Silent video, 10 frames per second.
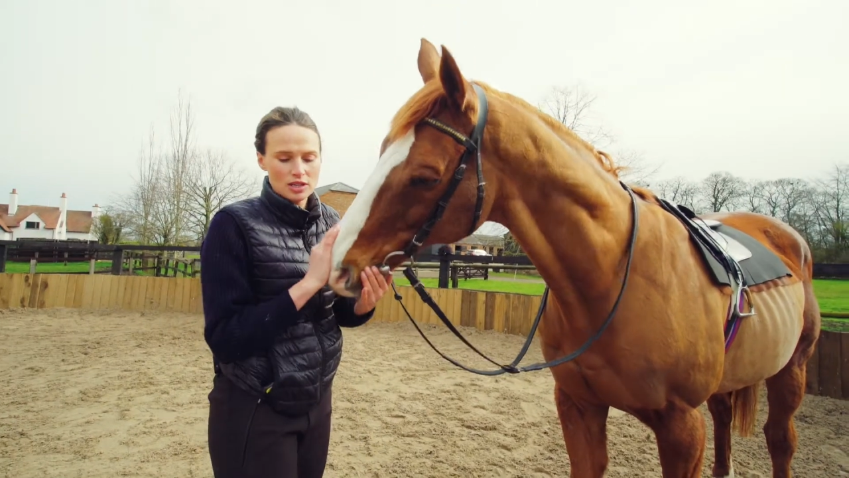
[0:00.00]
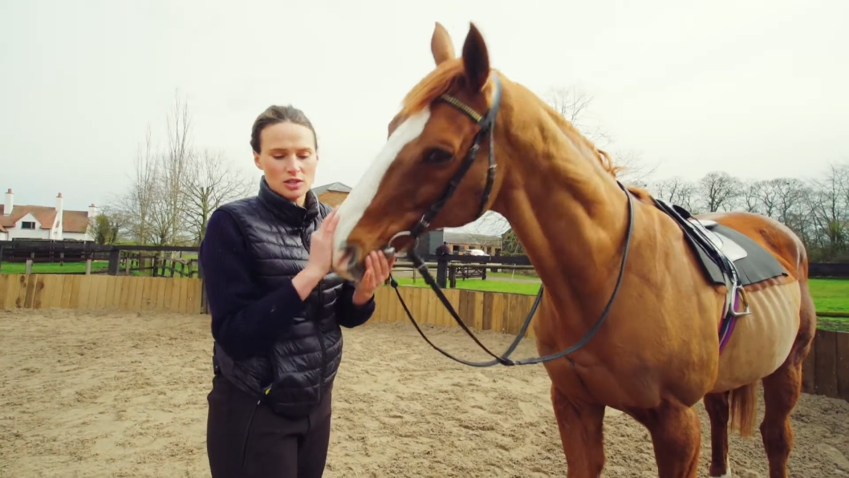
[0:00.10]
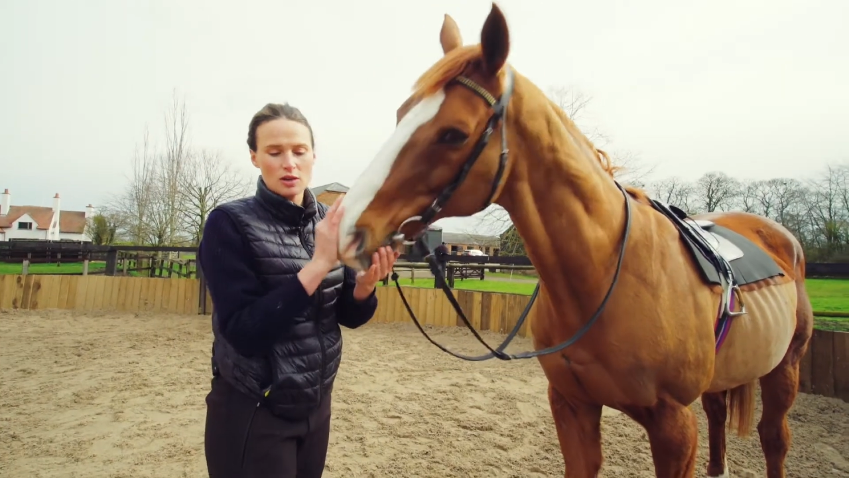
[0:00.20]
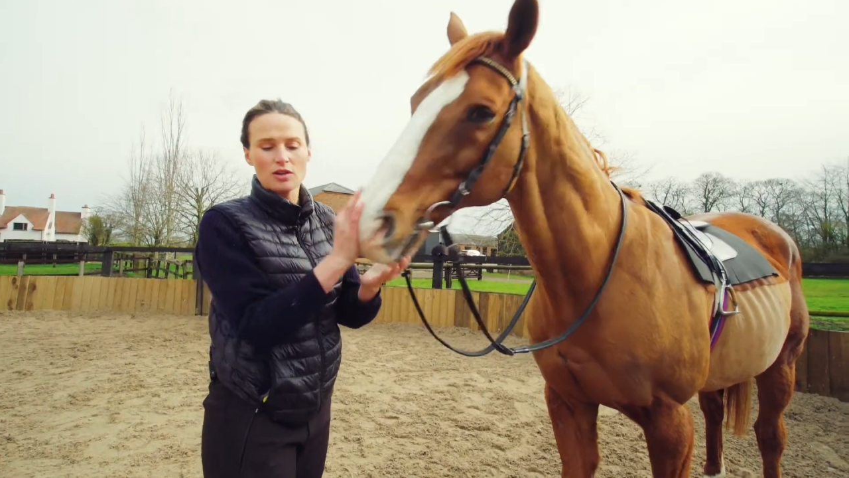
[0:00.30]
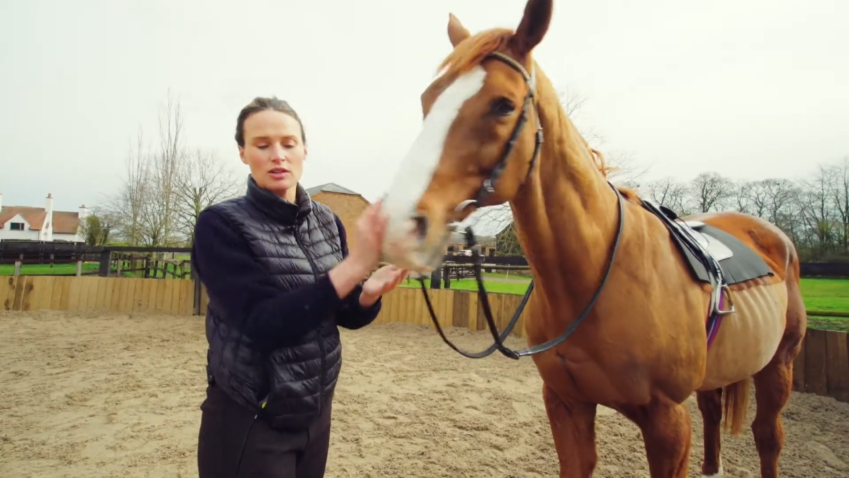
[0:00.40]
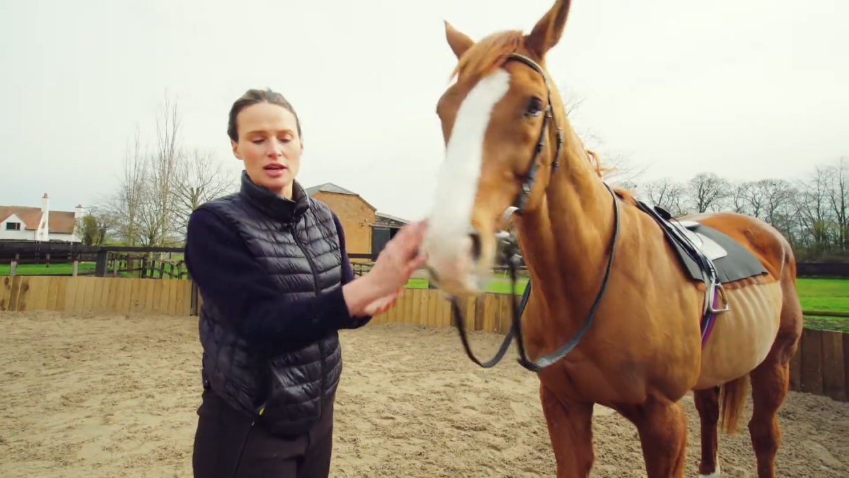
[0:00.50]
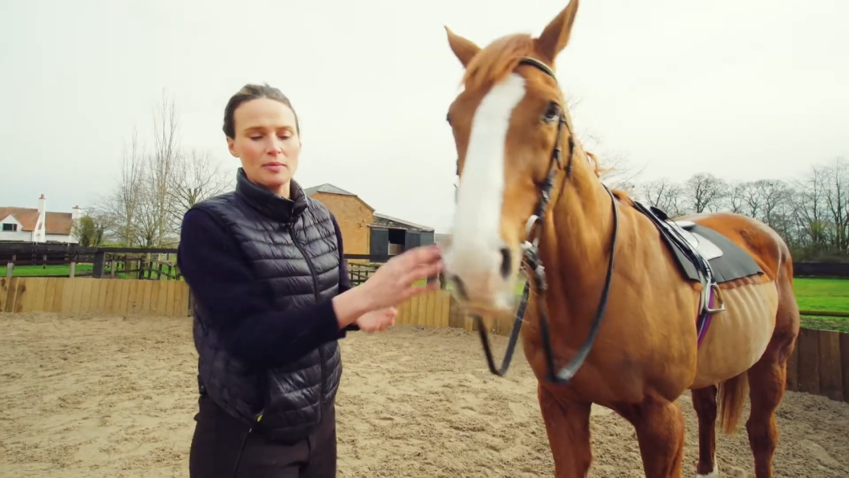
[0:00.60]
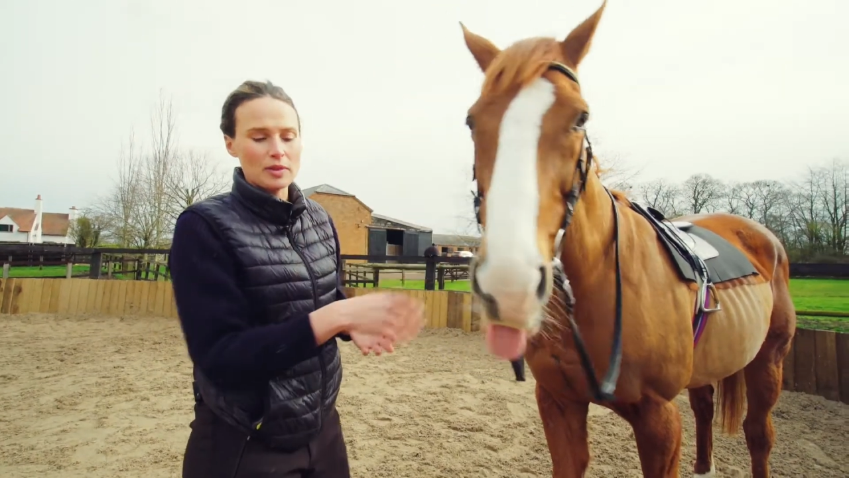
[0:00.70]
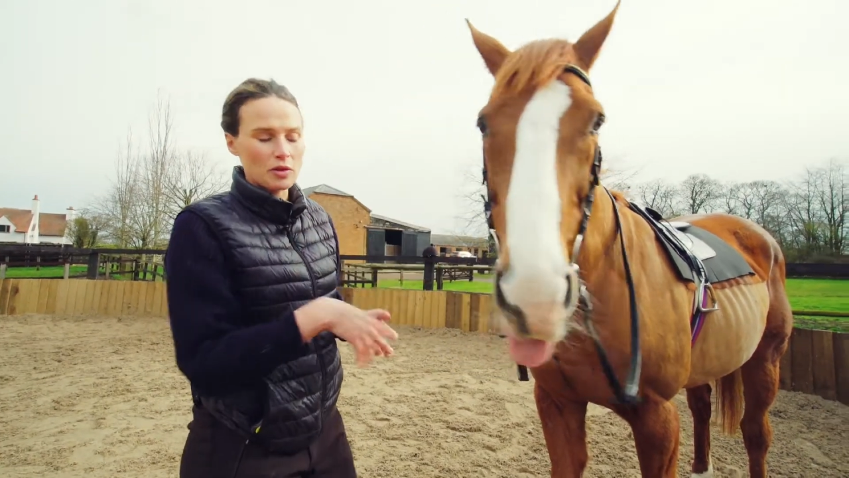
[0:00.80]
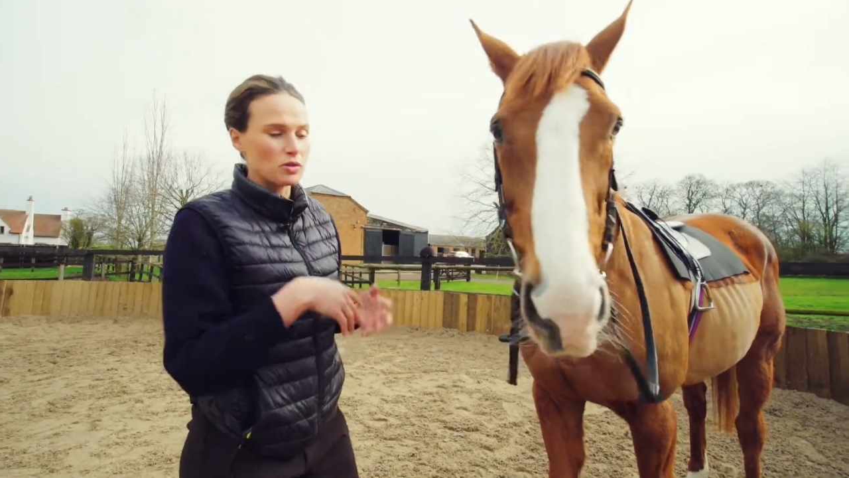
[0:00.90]
So a lot of the time
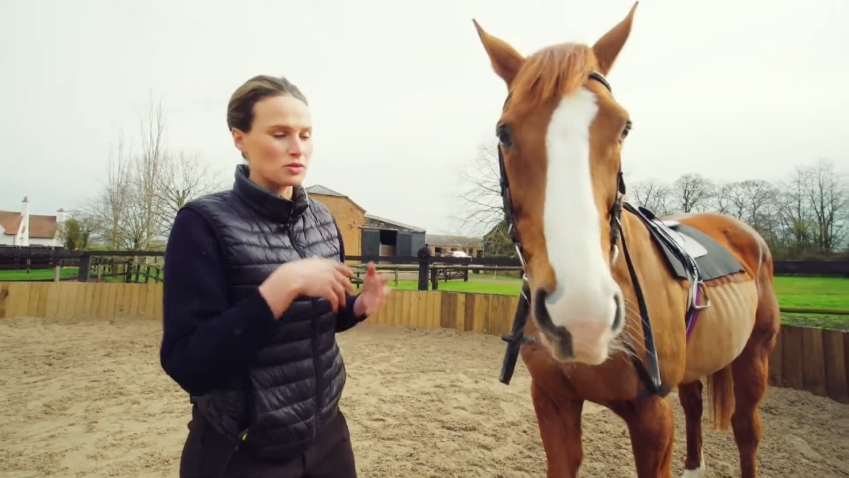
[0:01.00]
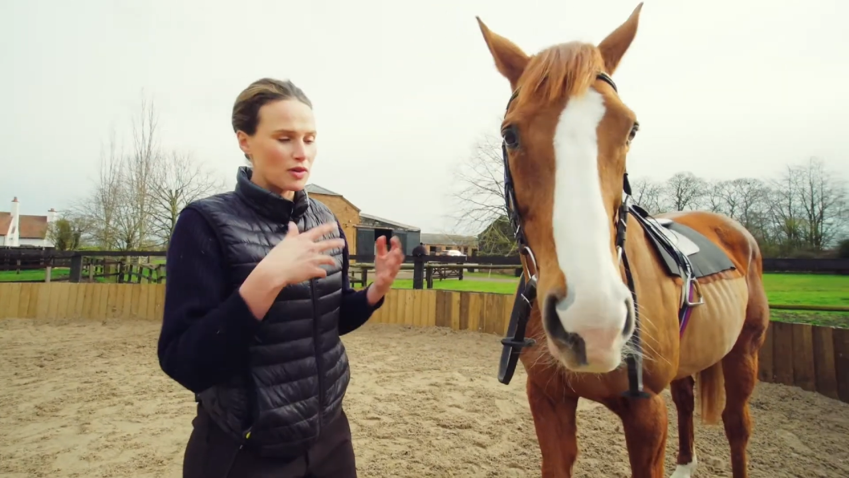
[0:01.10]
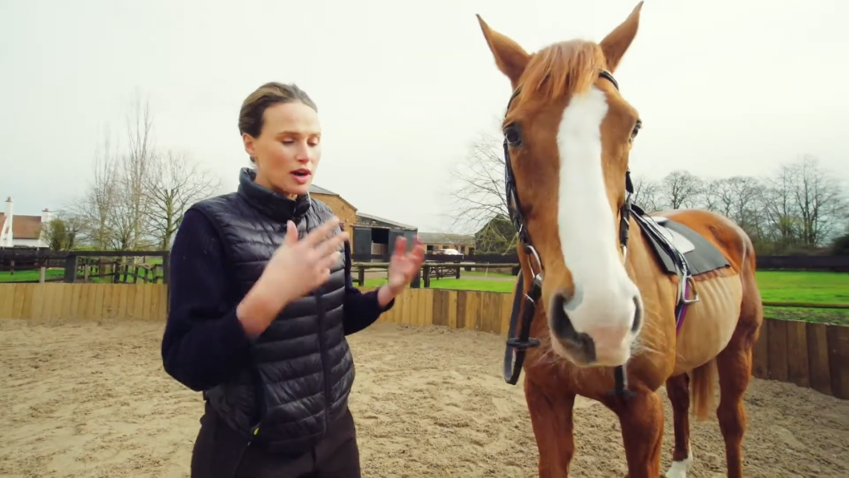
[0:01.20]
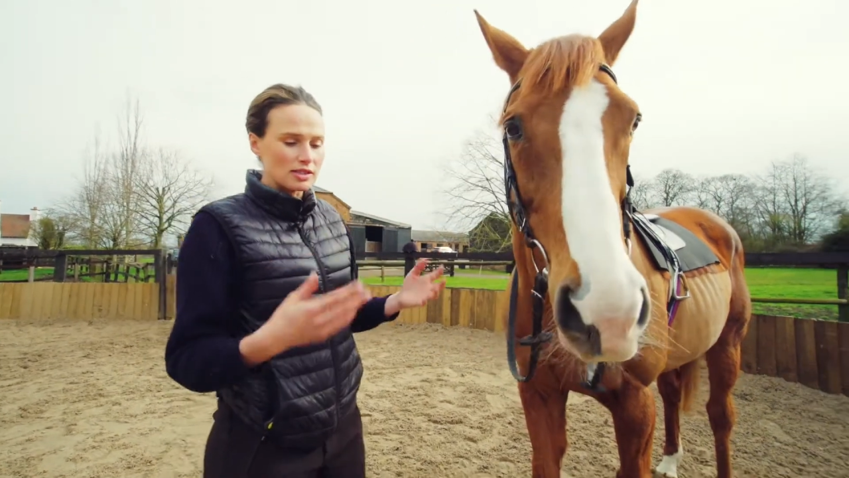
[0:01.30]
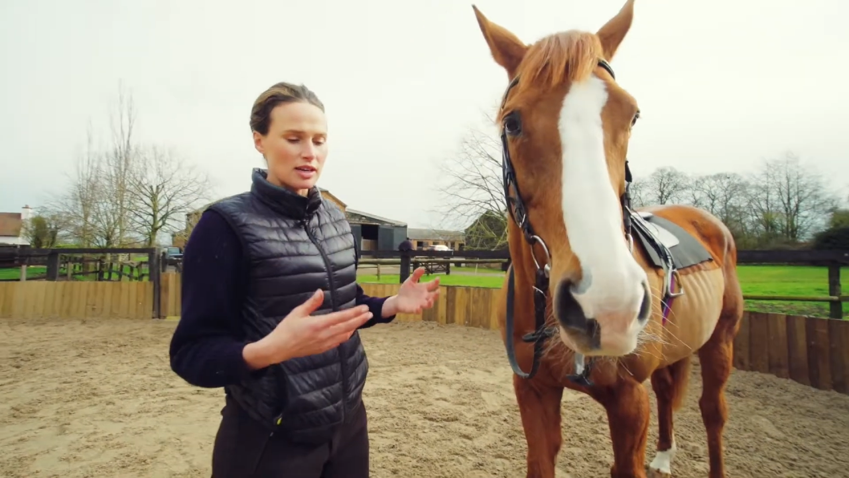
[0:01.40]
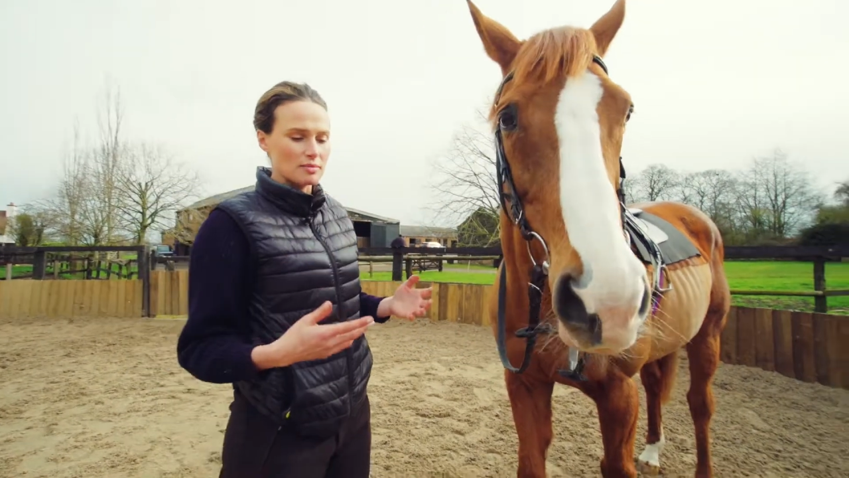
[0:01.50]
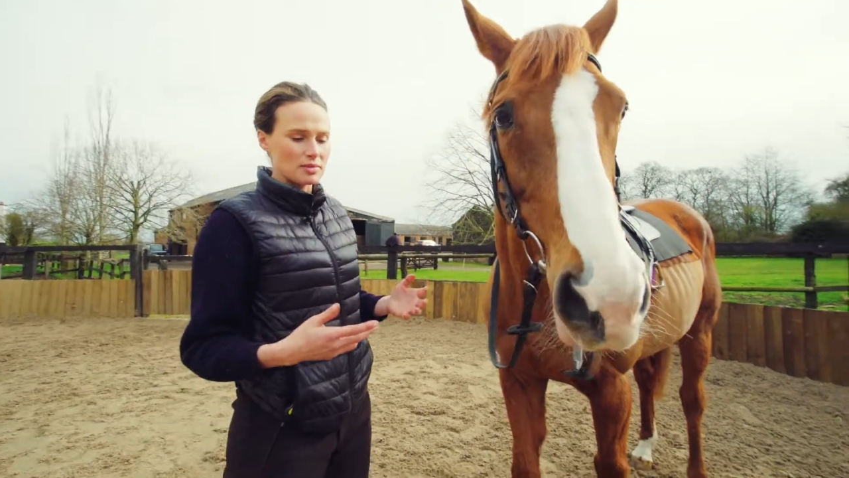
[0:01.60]
when the horse first comes